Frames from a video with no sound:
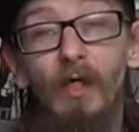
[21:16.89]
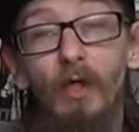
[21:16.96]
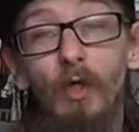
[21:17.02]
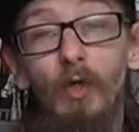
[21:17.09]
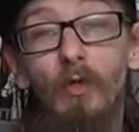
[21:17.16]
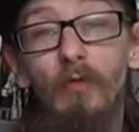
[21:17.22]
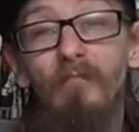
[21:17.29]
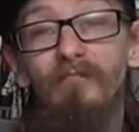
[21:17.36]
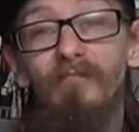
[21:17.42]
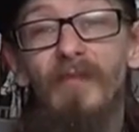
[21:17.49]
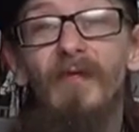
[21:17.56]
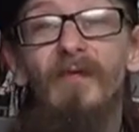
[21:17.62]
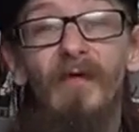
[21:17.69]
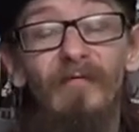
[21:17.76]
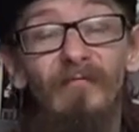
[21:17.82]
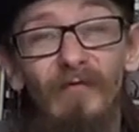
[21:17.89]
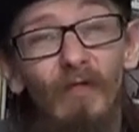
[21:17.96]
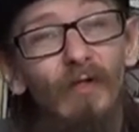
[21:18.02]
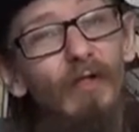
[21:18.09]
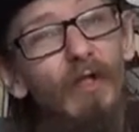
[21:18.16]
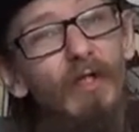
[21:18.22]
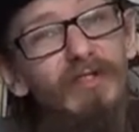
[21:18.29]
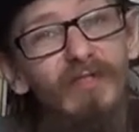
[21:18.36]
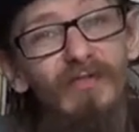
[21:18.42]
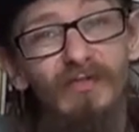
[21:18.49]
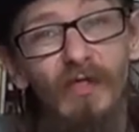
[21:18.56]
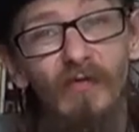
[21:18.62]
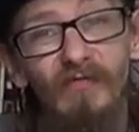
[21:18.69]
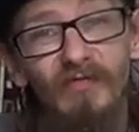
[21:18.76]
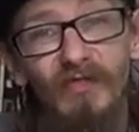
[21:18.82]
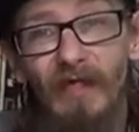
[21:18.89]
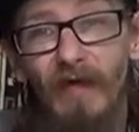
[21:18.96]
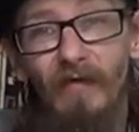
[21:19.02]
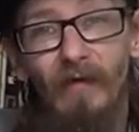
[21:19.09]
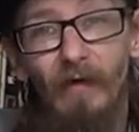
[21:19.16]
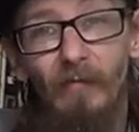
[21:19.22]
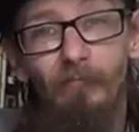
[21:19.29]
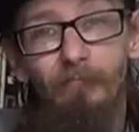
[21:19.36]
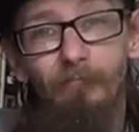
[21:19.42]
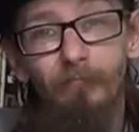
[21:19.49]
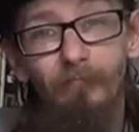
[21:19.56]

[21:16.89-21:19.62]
whom they've done loads of stuff together.